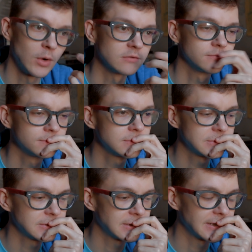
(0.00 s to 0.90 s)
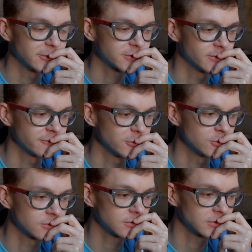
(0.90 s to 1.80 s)
Well, I owe some of
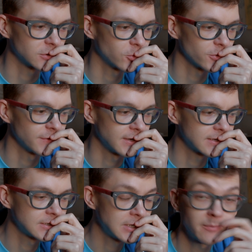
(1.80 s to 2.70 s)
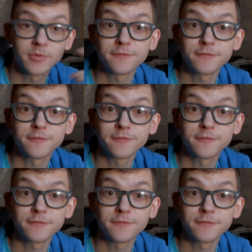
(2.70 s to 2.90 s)
you a little more than that. But